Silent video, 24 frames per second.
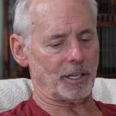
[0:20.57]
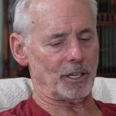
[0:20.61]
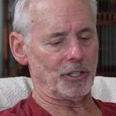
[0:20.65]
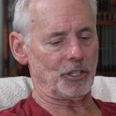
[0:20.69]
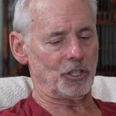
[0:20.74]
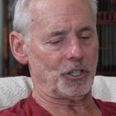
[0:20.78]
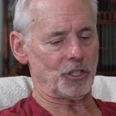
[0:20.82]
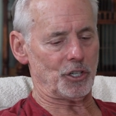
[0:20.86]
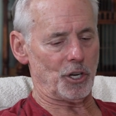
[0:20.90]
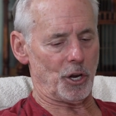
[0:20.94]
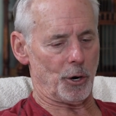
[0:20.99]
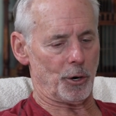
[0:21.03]

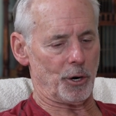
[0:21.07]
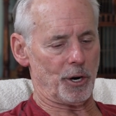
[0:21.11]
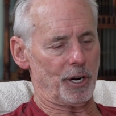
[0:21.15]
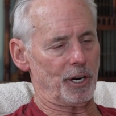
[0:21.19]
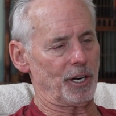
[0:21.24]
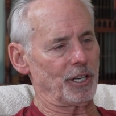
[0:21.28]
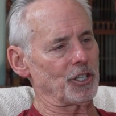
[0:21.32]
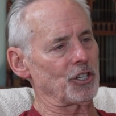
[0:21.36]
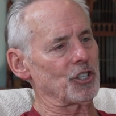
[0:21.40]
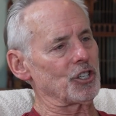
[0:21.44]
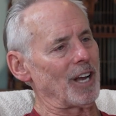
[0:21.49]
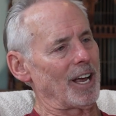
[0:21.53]
considered an
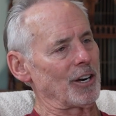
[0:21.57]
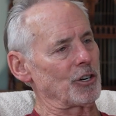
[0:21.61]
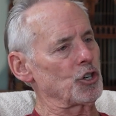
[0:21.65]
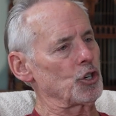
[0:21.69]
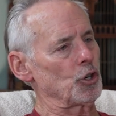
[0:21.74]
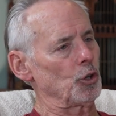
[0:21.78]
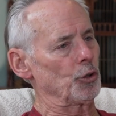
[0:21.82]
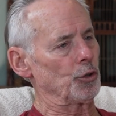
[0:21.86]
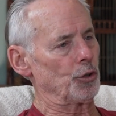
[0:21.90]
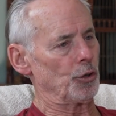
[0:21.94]
essential